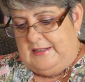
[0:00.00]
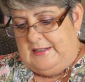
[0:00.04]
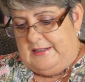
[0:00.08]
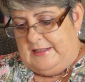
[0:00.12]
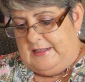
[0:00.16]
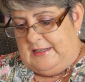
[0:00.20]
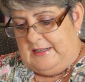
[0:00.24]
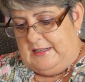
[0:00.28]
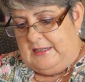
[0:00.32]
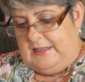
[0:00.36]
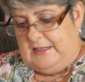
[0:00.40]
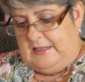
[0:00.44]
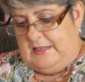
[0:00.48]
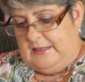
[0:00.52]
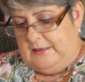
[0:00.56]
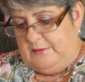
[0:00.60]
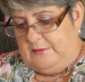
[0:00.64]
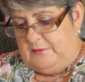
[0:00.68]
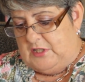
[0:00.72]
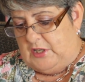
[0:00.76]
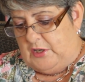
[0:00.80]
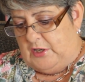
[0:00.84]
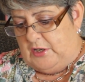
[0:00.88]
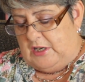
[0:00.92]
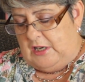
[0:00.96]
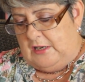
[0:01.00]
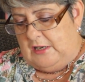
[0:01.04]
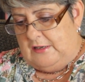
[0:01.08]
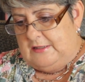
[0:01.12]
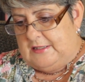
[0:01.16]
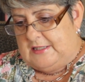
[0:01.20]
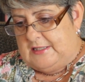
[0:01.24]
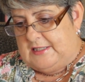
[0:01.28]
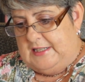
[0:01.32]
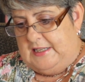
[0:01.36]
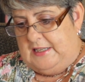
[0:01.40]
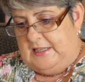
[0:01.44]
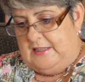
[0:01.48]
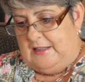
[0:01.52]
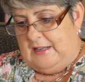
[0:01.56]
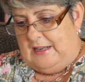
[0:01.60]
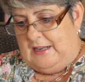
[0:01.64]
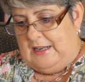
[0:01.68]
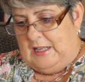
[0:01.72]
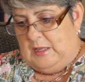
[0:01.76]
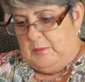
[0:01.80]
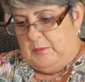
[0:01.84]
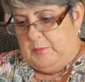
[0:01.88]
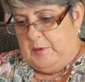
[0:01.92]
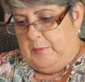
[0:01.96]
So I can't see
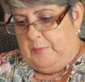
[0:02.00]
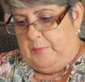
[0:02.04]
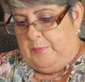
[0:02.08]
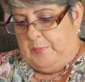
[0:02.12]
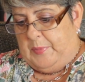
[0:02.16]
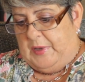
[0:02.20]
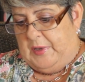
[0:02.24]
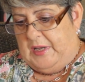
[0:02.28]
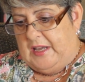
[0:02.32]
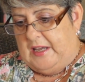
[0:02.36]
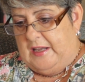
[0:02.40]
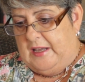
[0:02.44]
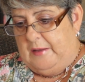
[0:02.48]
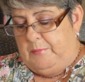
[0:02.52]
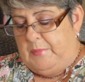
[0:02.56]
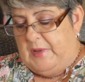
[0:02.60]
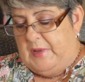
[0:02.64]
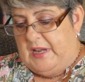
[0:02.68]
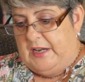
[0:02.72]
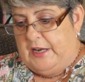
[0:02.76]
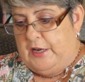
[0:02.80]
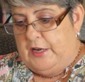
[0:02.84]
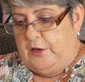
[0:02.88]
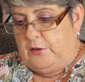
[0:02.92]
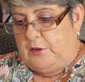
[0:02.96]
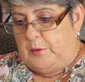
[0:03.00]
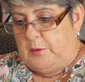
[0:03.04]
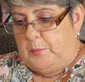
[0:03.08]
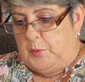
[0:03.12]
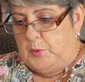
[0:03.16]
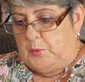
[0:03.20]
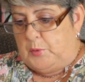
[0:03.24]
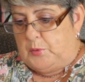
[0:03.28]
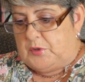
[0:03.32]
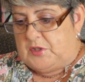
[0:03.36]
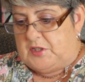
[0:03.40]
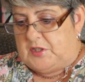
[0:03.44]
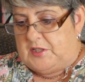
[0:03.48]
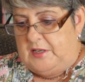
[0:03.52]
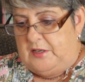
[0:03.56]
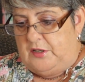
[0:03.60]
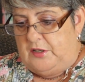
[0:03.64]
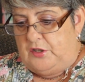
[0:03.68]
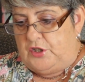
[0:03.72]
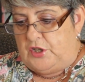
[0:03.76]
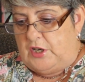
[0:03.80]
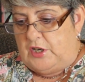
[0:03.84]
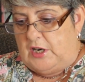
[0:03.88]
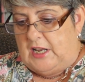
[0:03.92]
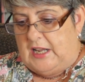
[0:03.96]
that I'll be picking many other books
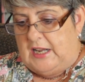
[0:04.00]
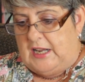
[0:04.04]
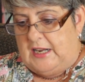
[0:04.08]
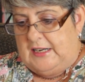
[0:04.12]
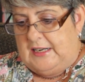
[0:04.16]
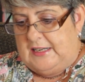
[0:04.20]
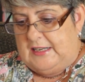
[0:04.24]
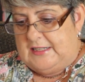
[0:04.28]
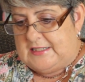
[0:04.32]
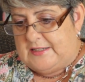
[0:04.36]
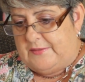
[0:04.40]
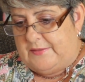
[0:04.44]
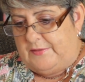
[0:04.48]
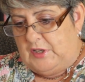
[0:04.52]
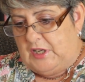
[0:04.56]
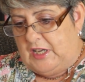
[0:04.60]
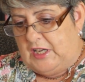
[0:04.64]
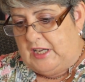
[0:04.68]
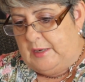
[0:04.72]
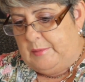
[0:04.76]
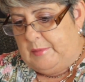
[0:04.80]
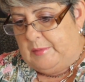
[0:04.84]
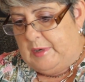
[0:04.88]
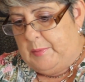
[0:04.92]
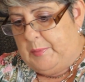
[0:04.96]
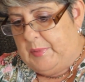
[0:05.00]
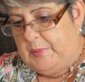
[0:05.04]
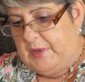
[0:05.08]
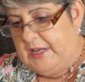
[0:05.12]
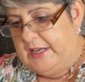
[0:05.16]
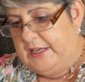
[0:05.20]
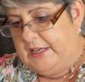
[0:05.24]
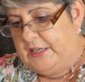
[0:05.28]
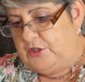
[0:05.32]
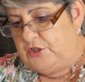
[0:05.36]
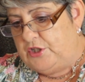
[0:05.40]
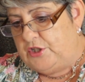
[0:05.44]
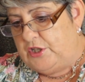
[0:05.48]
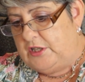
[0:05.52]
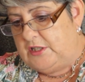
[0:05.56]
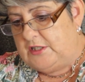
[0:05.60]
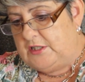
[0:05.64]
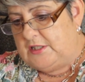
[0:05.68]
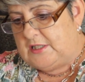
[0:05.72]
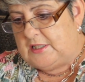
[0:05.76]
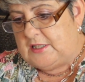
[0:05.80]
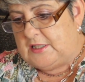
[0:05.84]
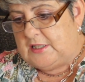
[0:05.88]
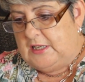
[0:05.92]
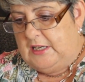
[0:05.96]
in July. Let's have a look how many
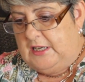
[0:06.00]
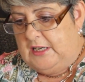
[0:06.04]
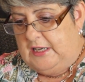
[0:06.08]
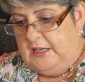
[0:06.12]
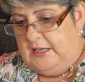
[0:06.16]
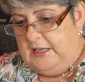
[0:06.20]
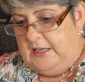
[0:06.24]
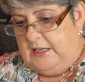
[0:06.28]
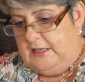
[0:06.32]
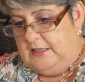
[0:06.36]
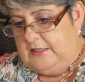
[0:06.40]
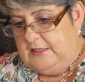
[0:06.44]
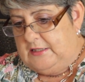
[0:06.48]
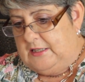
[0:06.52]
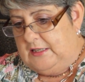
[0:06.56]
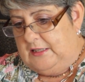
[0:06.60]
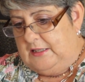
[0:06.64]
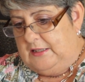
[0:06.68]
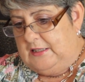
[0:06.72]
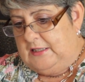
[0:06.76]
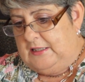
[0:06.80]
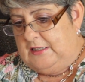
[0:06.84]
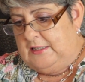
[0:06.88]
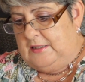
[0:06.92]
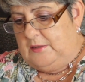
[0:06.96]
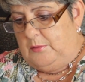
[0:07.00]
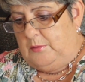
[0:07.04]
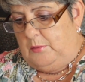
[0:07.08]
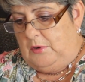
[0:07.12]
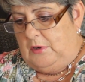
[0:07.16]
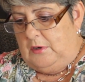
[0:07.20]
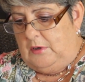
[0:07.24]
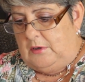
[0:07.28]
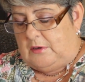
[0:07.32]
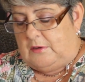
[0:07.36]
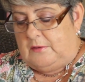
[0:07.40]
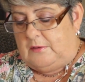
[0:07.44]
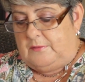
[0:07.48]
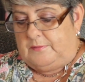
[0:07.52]
pages is in this one.